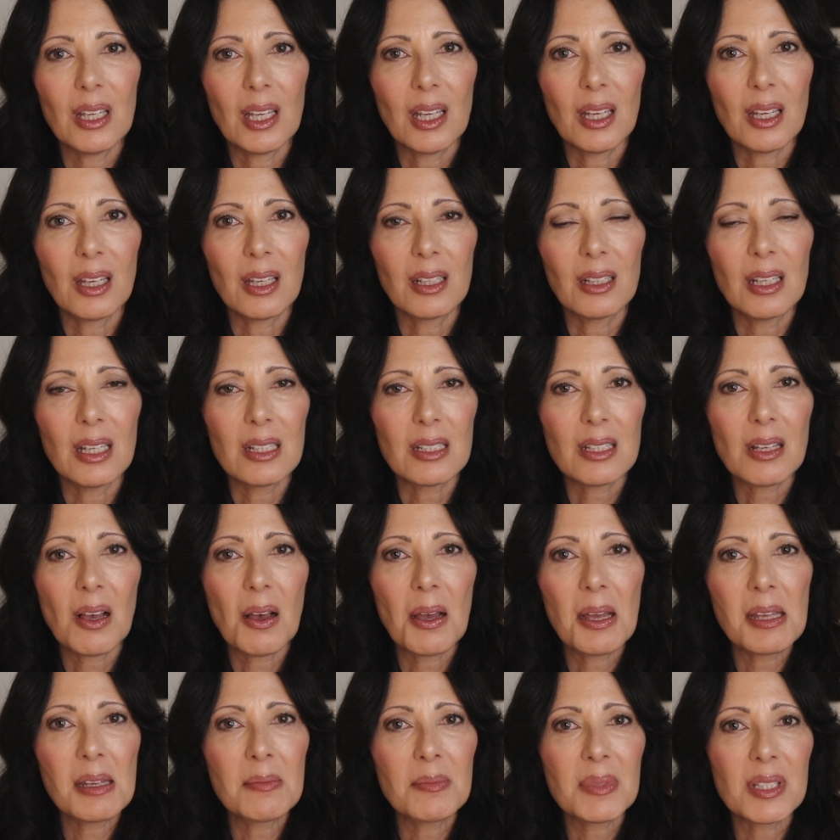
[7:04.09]
And at
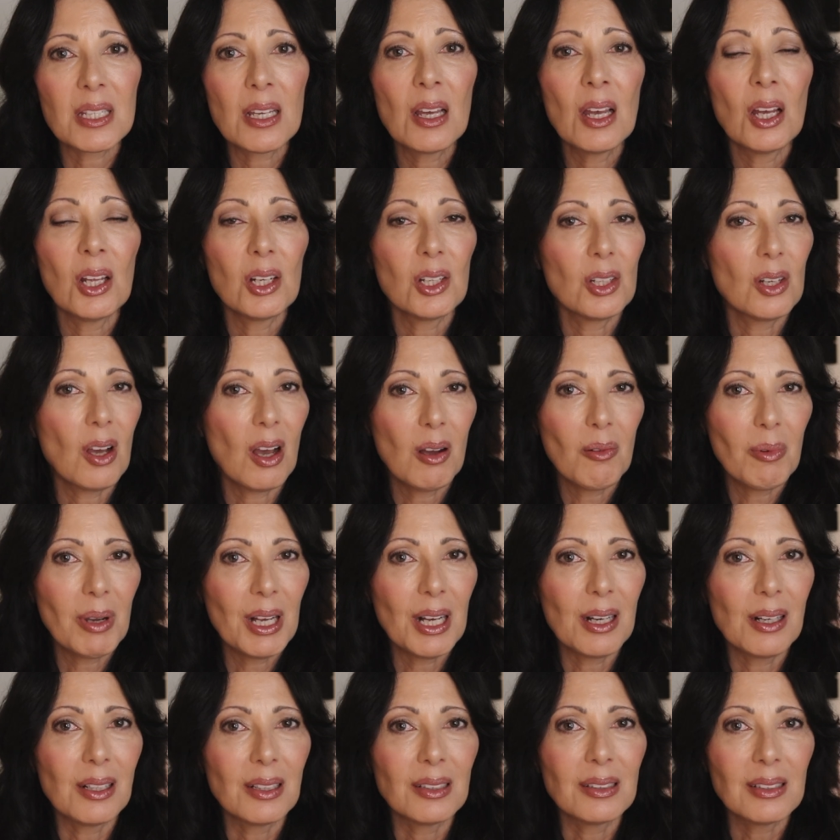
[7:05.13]
times, not
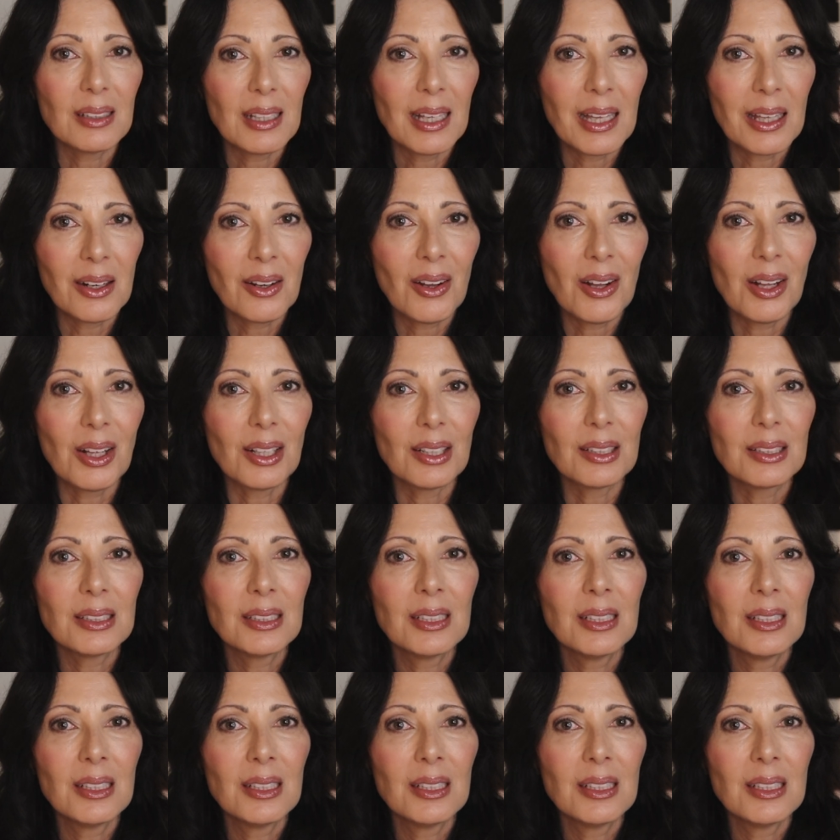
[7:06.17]
well at all.